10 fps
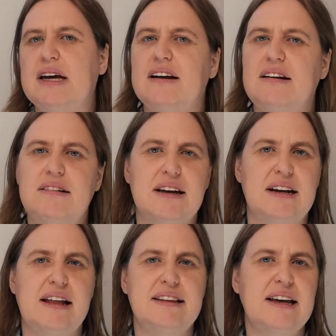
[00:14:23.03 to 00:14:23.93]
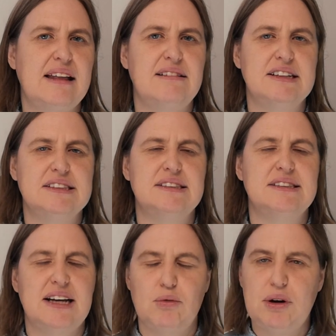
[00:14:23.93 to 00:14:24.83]
can look at other gatherings and
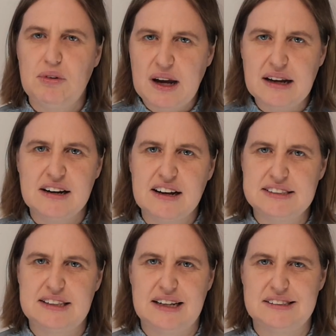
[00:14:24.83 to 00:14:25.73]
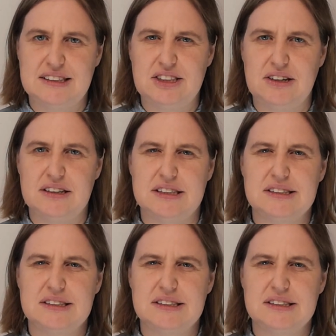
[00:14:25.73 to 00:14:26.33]
say we recognise that as the church.